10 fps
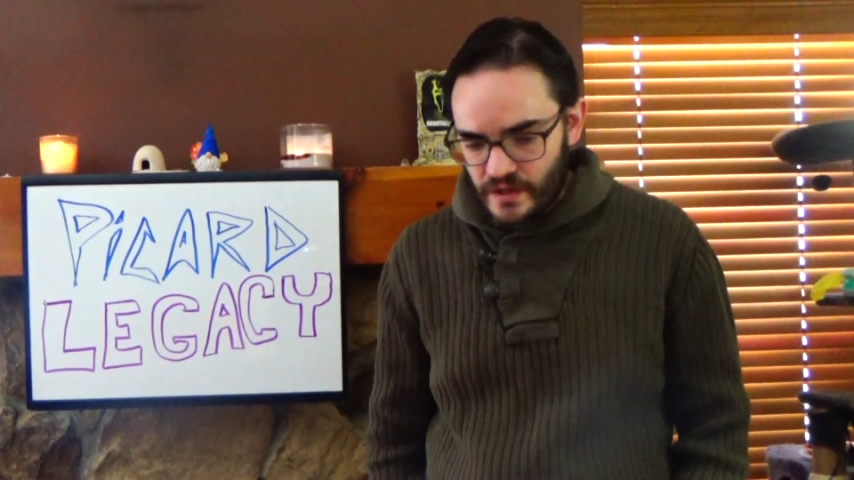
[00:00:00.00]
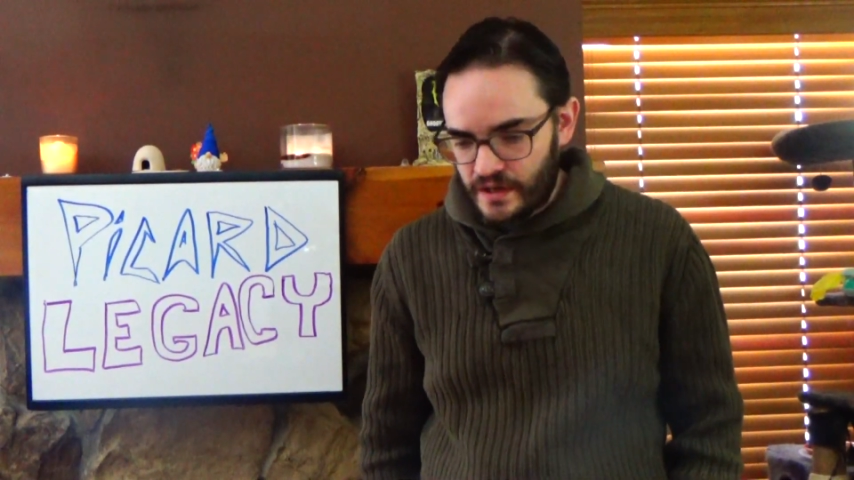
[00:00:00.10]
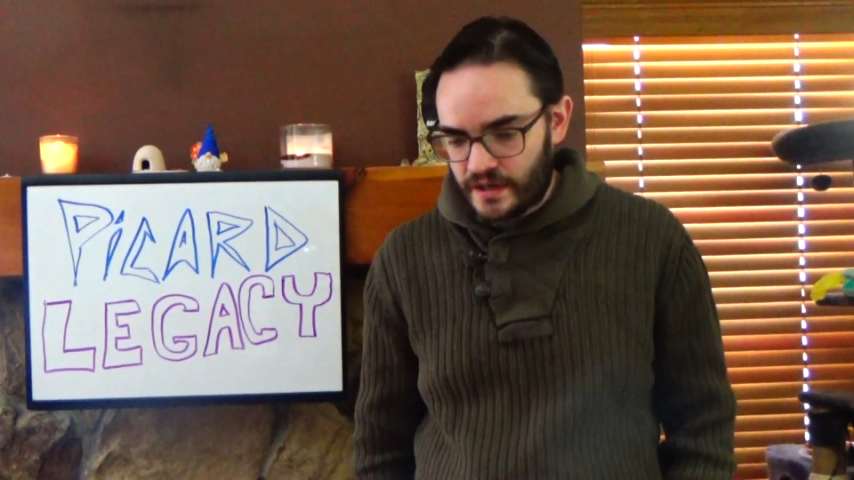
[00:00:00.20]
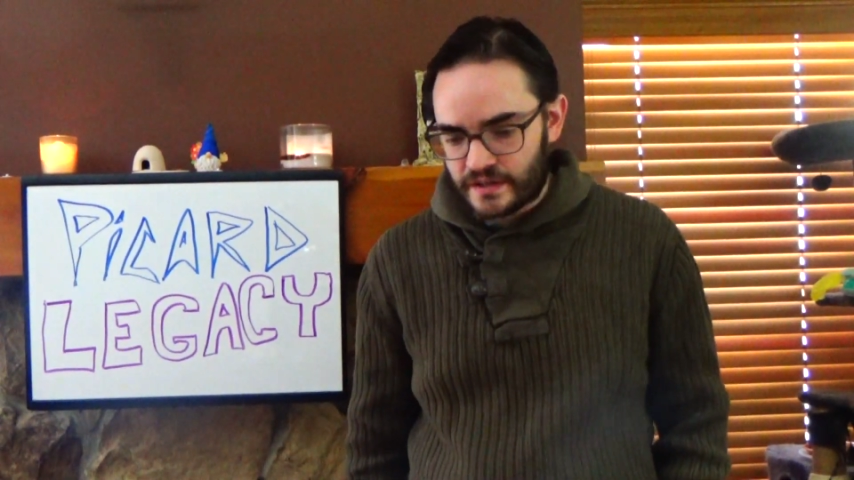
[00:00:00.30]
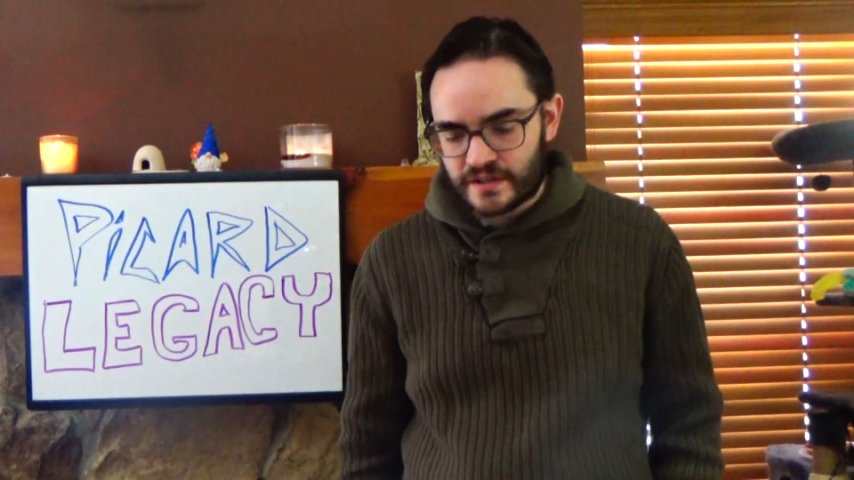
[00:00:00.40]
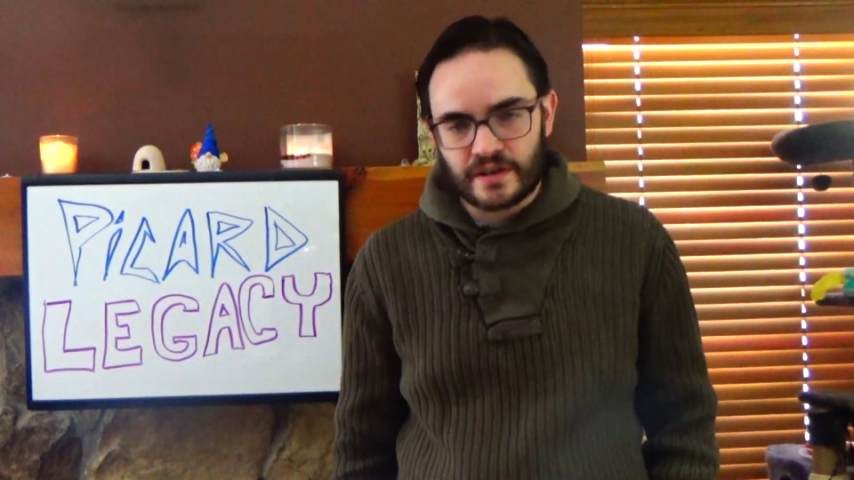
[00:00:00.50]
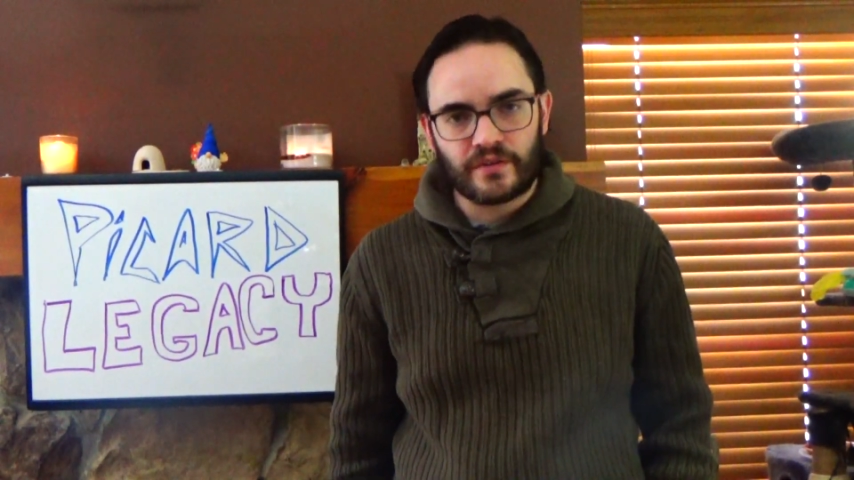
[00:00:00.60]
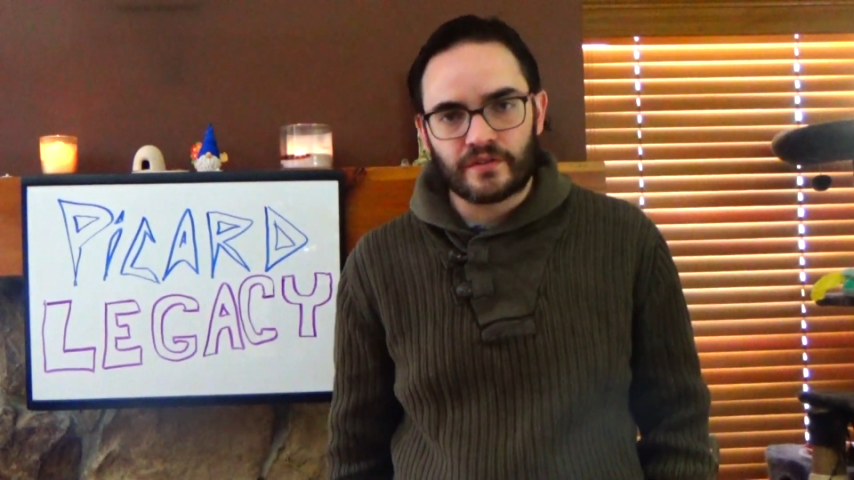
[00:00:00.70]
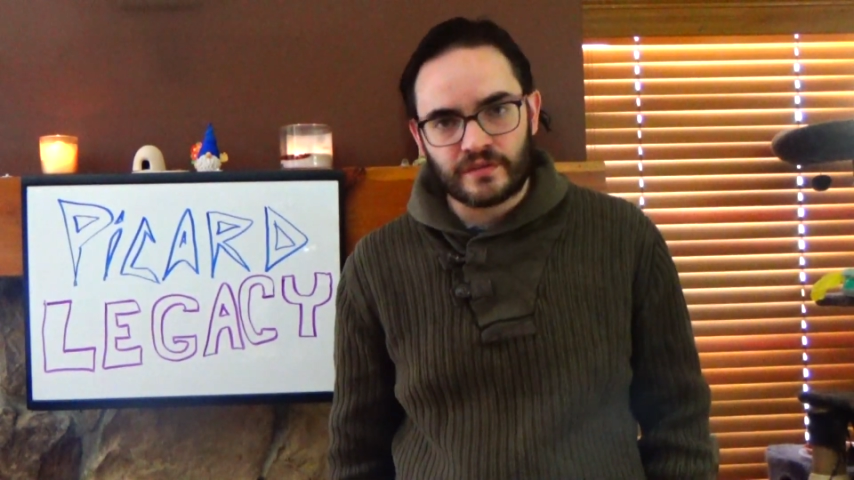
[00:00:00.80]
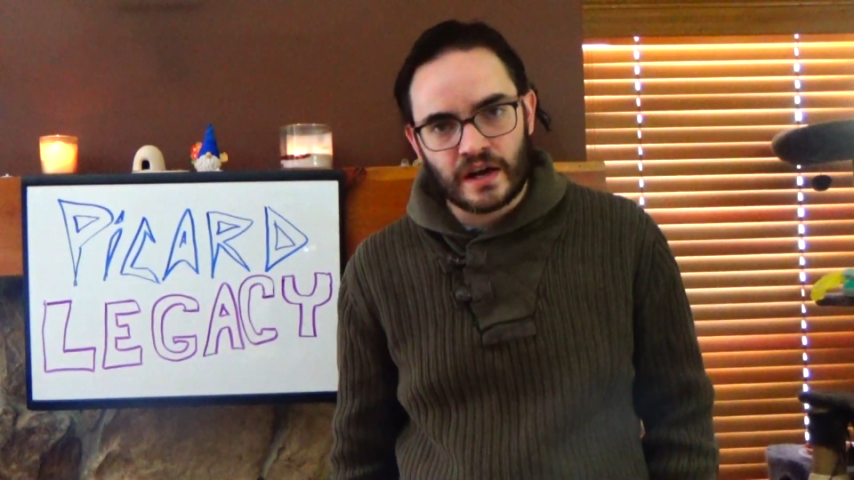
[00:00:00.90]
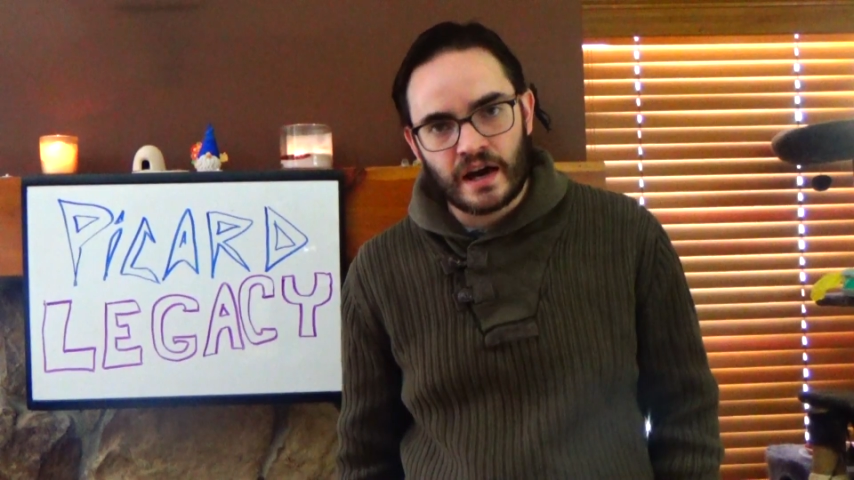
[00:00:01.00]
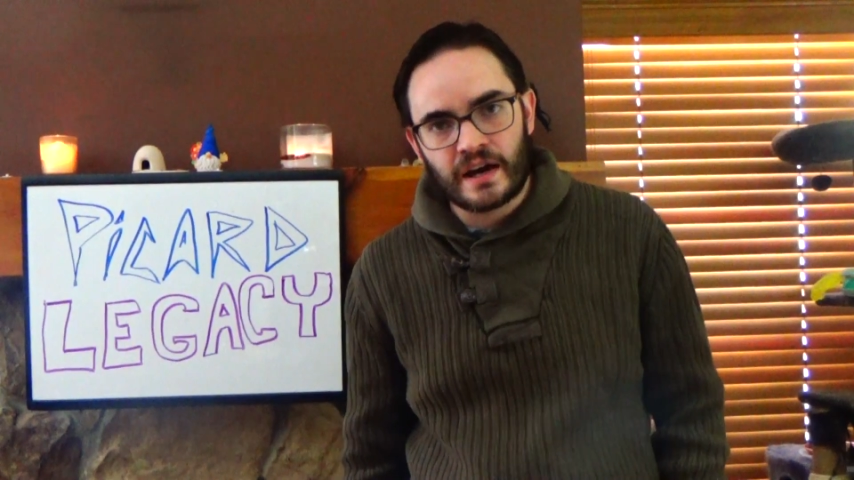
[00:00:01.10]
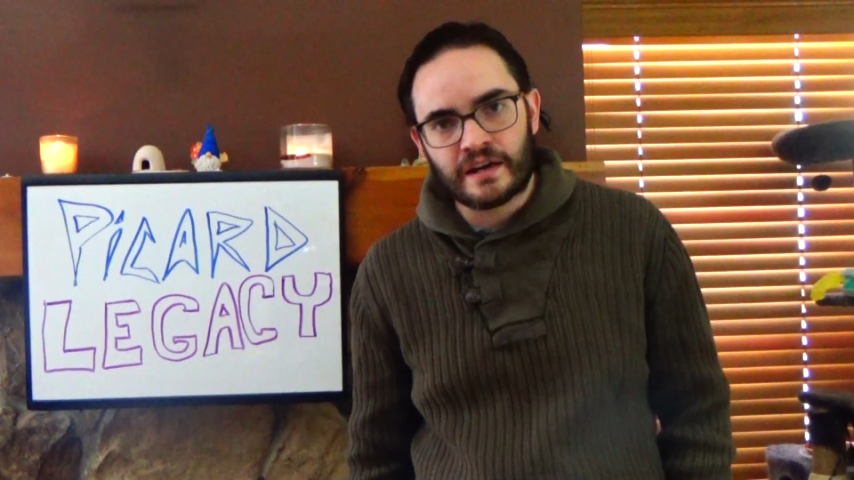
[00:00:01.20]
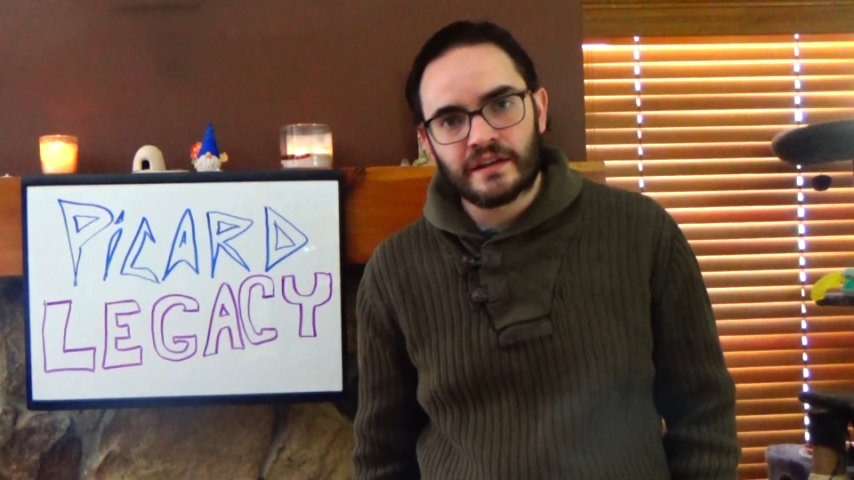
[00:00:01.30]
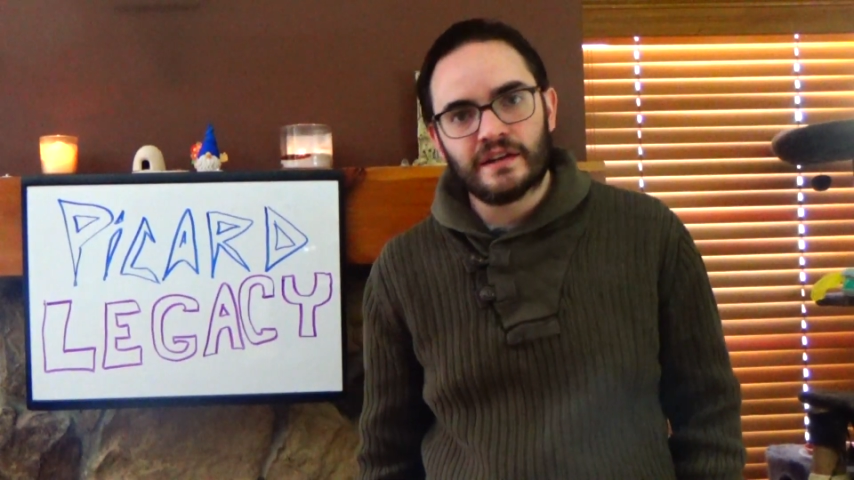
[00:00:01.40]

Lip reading: And it's 7 of 9,